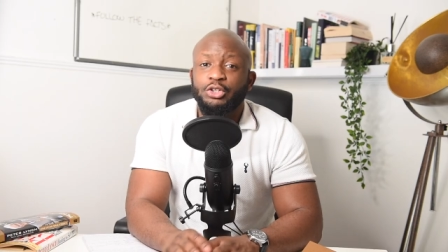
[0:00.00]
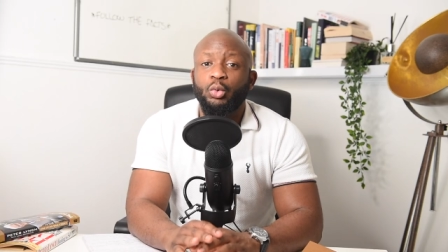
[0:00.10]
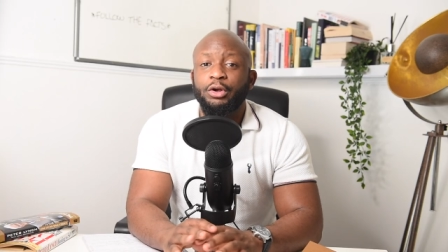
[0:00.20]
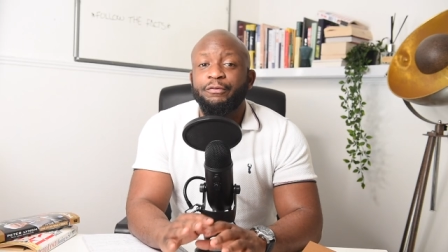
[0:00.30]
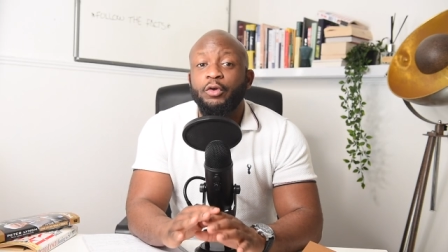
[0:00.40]
is
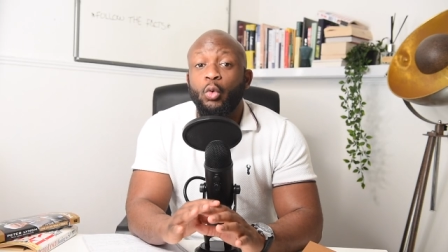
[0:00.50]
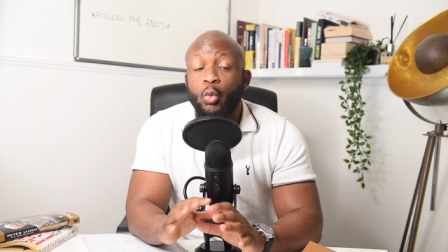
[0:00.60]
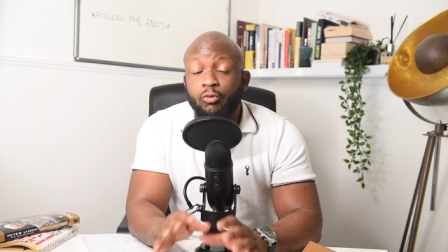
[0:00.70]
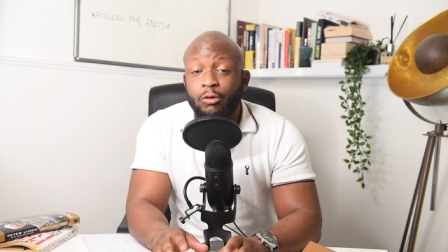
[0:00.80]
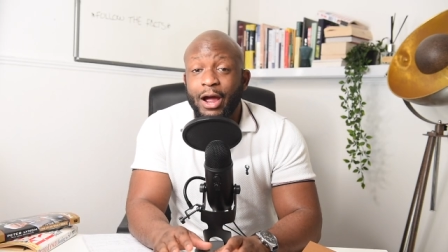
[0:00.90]
one of the
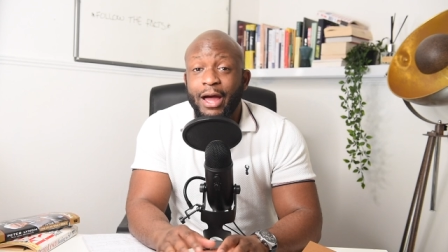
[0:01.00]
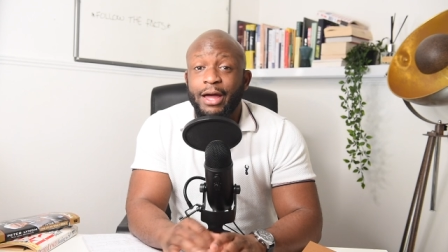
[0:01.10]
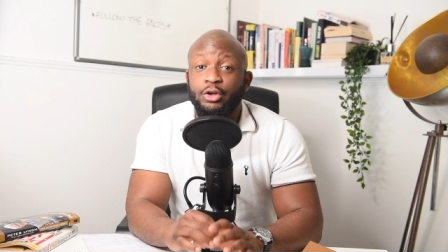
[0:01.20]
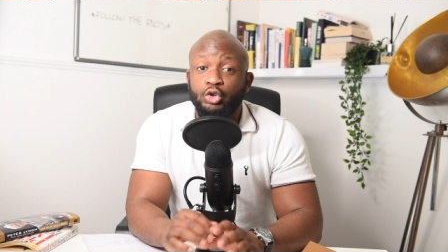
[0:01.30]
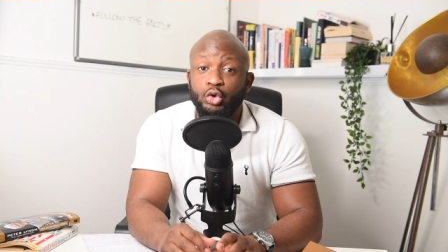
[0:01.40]
rare
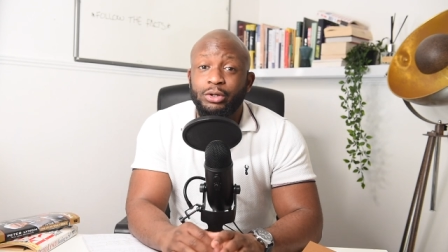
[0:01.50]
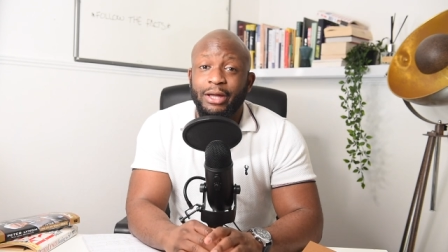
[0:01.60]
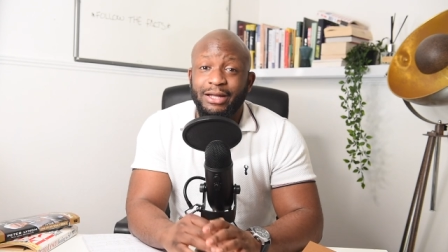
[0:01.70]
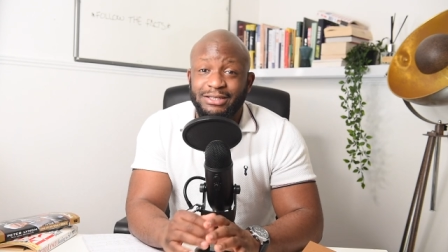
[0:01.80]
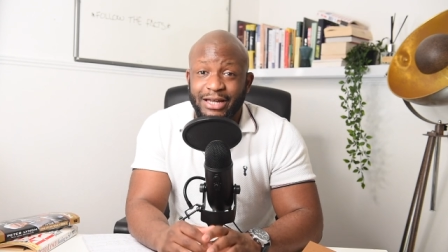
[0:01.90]

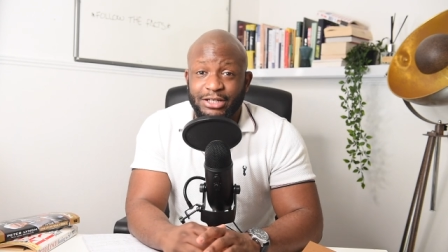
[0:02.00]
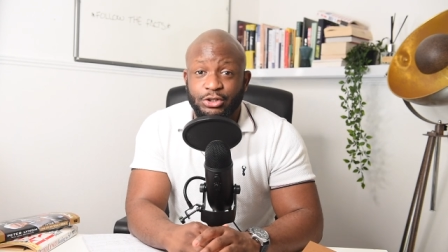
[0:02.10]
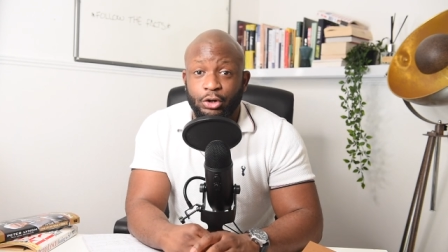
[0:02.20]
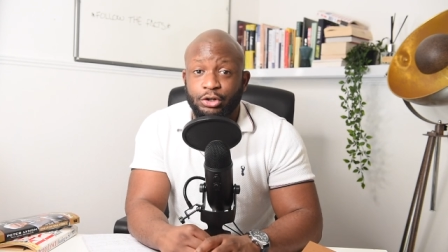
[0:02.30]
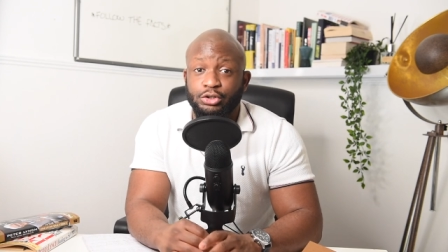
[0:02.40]
UK tech
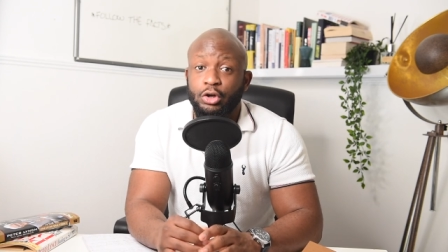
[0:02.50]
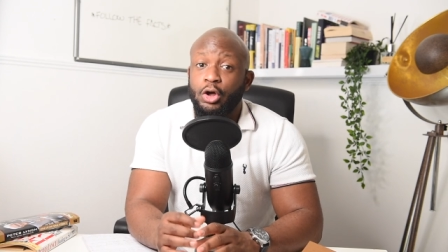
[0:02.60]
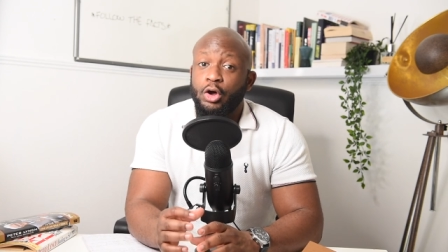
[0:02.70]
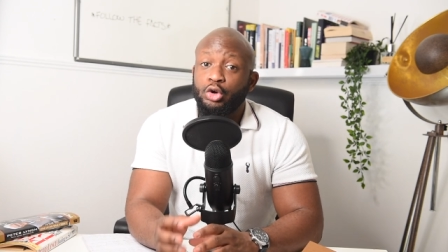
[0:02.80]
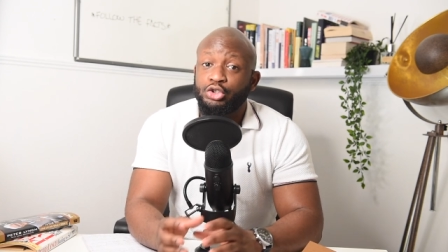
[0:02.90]
stocks
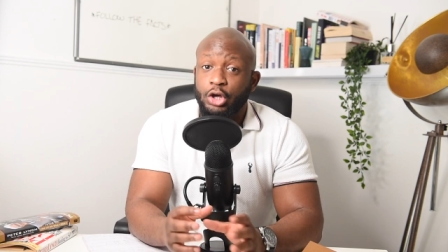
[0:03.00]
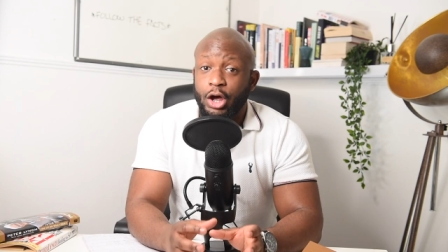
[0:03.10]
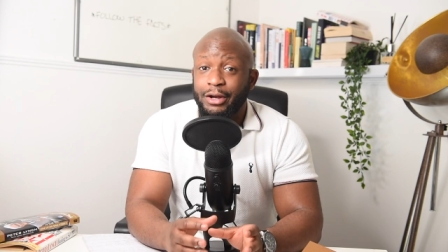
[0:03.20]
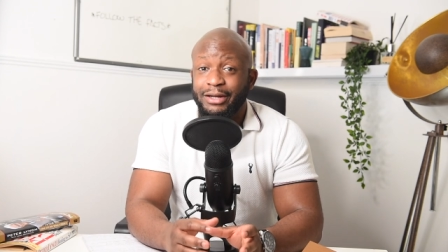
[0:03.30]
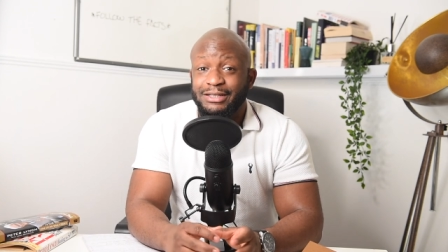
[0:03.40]
whose
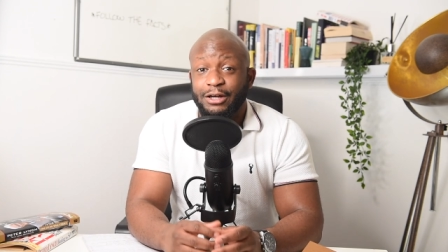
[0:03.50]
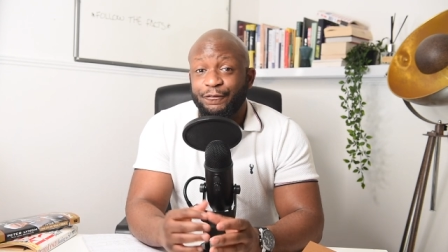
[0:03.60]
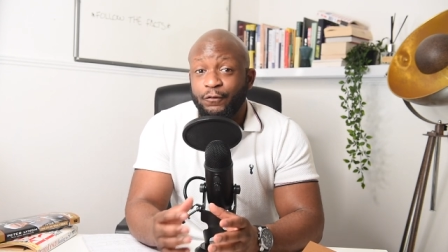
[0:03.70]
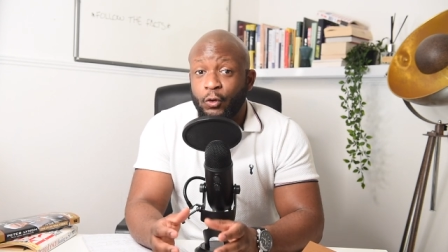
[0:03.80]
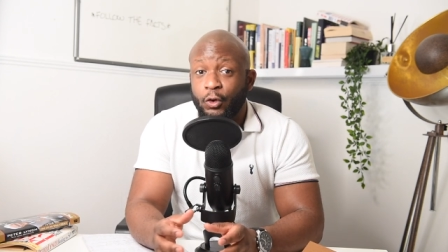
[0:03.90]
earnings are
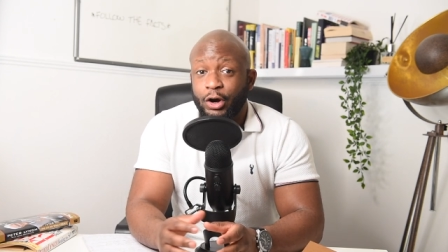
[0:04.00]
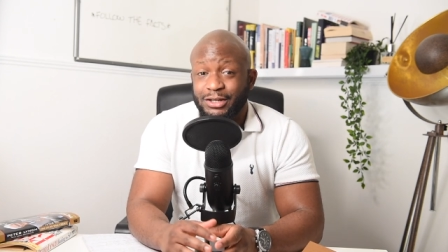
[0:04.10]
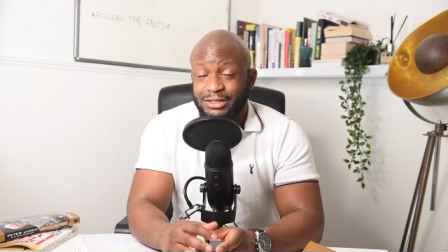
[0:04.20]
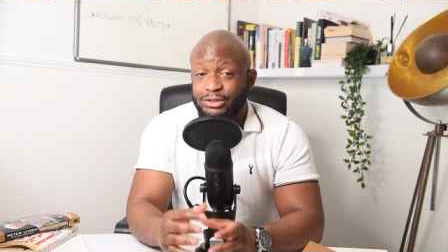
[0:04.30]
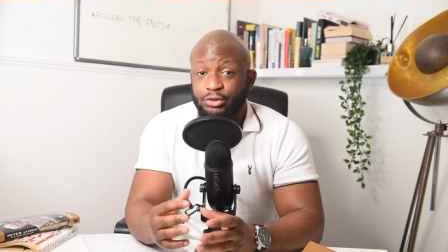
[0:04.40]

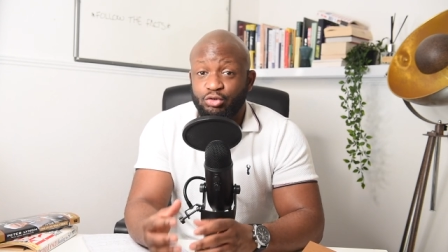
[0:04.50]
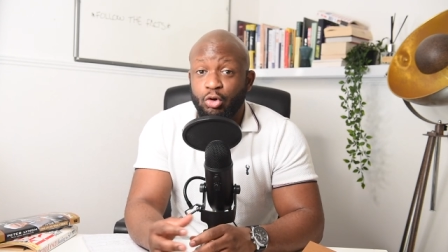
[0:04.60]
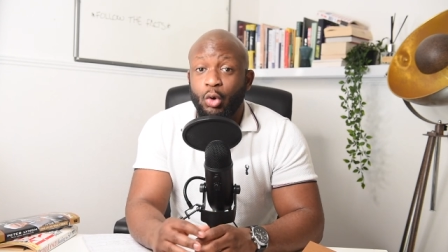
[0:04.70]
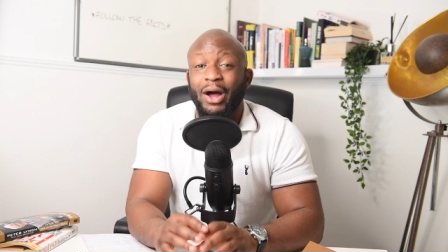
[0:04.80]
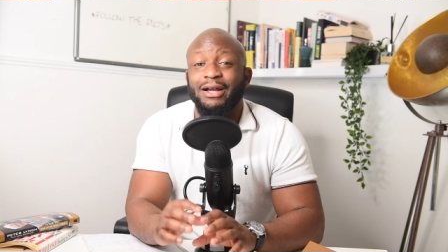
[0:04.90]
forecasted to
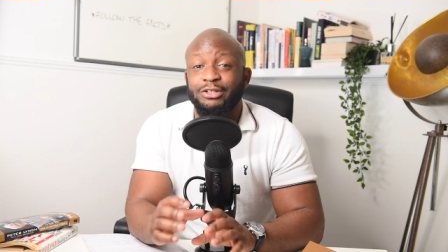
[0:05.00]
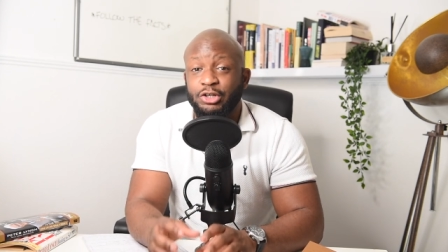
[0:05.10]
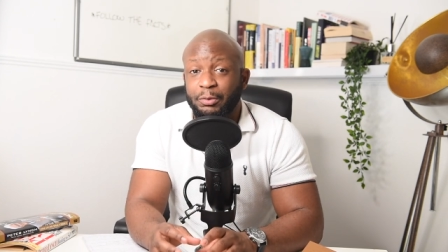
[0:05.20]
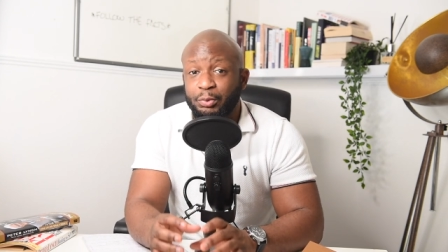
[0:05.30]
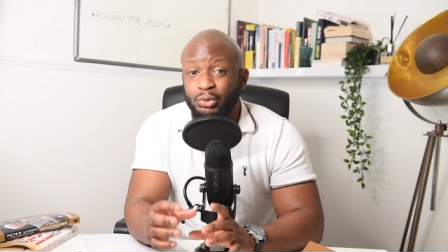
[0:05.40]
grow at
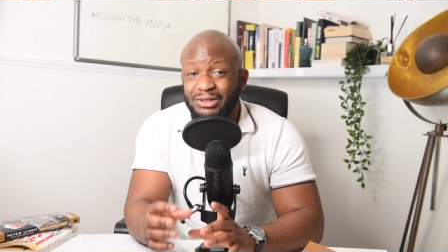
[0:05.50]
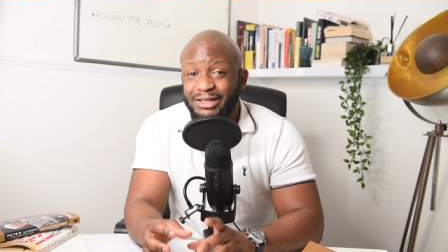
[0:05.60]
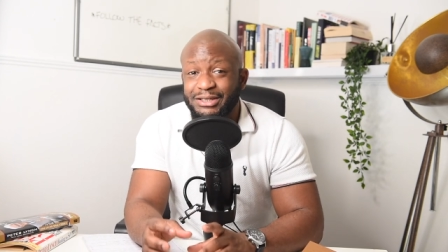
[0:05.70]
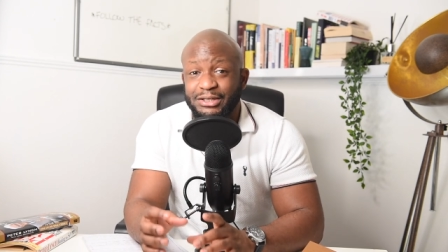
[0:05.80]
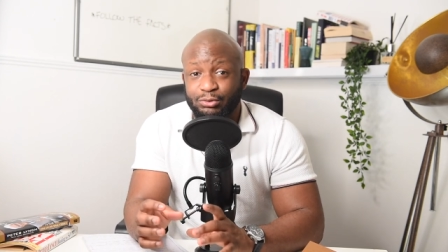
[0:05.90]
double
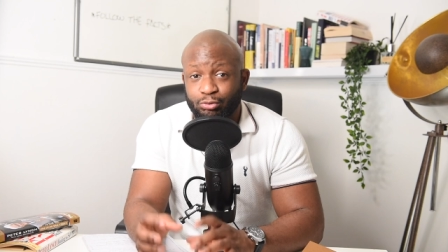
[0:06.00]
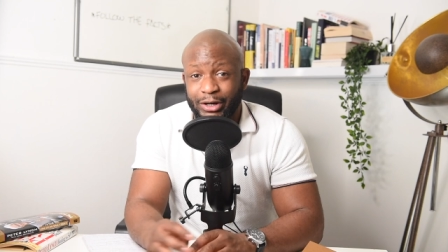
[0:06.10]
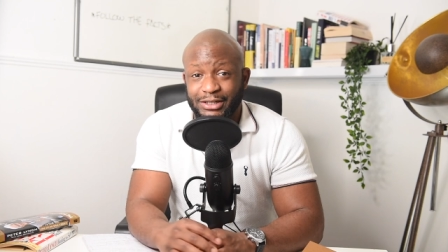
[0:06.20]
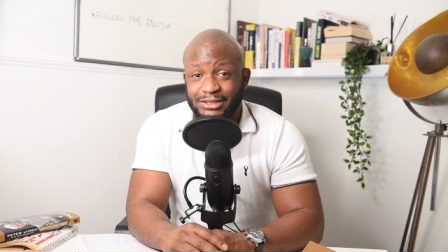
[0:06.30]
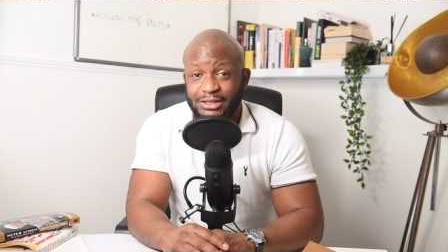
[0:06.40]
digit
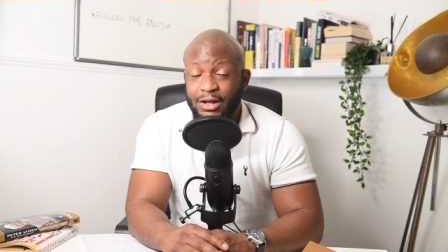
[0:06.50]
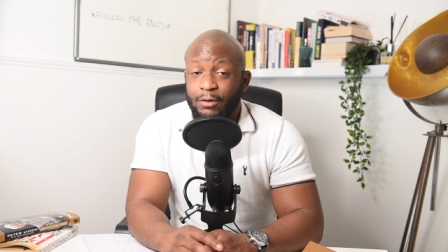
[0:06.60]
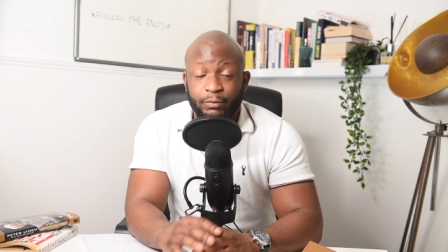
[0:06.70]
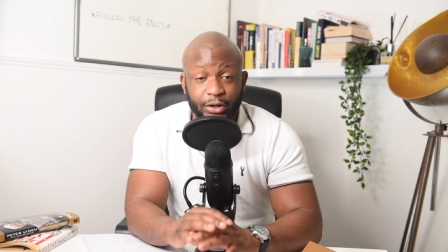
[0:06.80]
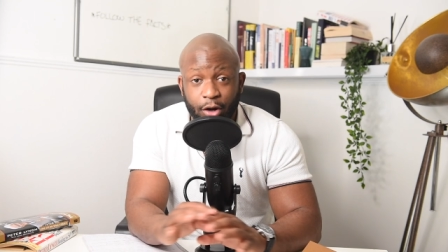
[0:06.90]
rates,
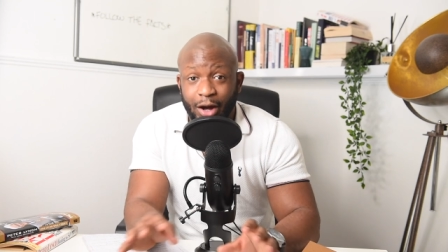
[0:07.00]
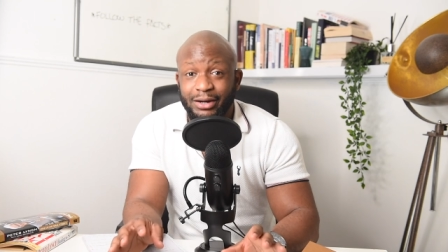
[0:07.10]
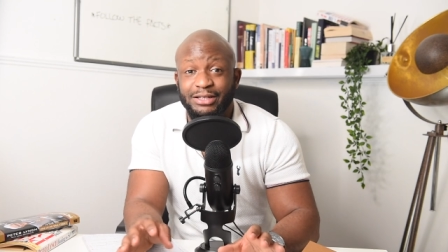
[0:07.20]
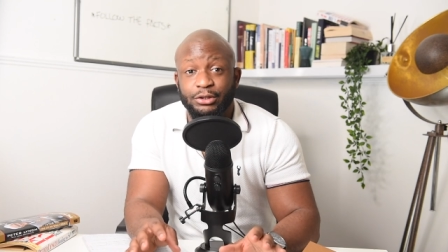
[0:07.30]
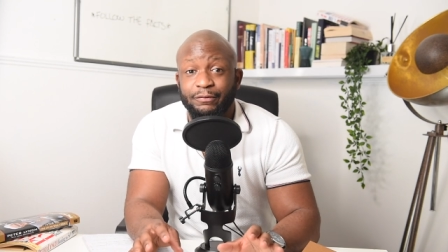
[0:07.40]

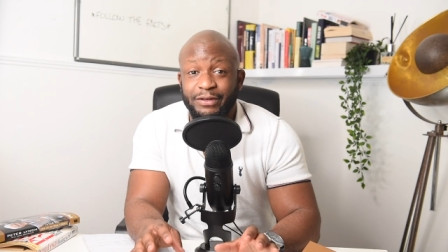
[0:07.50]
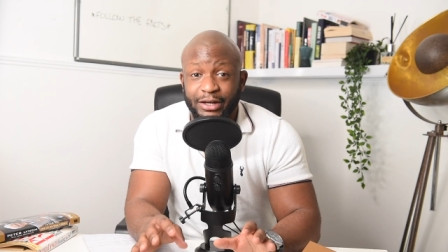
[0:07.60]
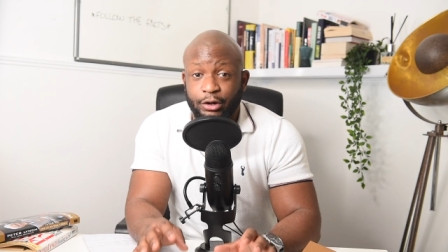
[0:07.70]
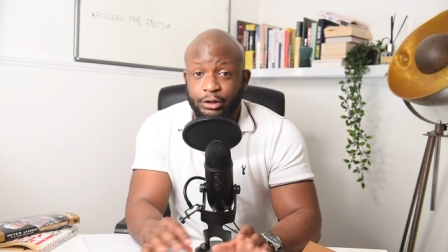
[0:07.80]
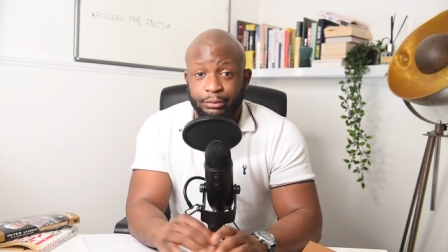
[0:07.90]
regardless of the
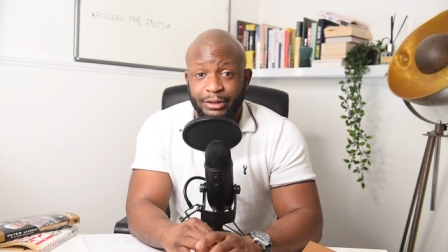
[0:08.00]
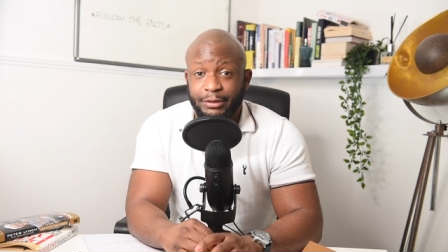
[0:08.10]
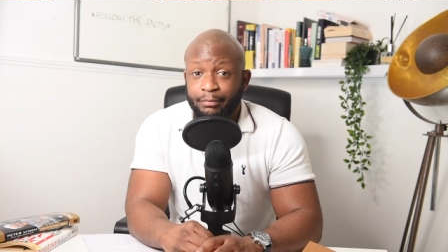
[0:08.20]
economy.